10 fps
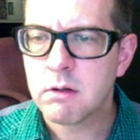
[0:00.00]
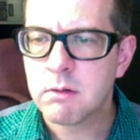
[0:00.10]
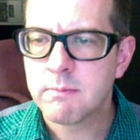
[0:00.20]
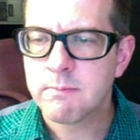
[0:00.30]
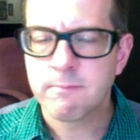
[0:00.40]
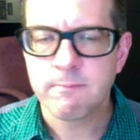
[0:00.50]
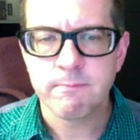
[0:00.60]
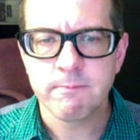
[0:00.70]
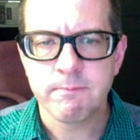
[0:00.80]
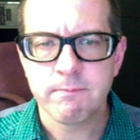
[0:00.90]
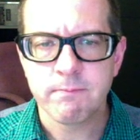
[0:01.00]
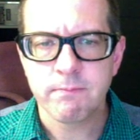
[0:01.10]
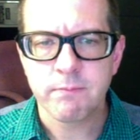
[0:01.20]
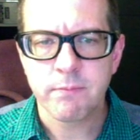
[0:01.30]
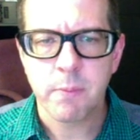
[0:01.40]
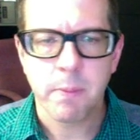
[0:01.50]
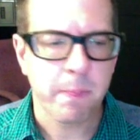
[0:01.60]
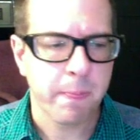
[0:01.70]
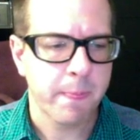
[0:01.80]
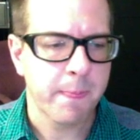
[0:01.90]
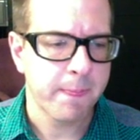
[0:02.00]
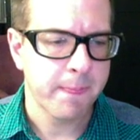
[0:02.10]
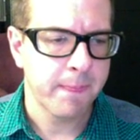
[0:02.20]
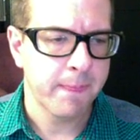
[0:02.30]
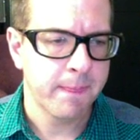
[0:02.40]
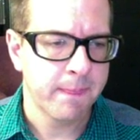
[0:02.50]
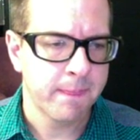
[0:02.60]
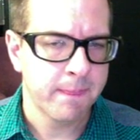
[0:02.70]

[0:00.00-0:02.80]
Nobody speaks.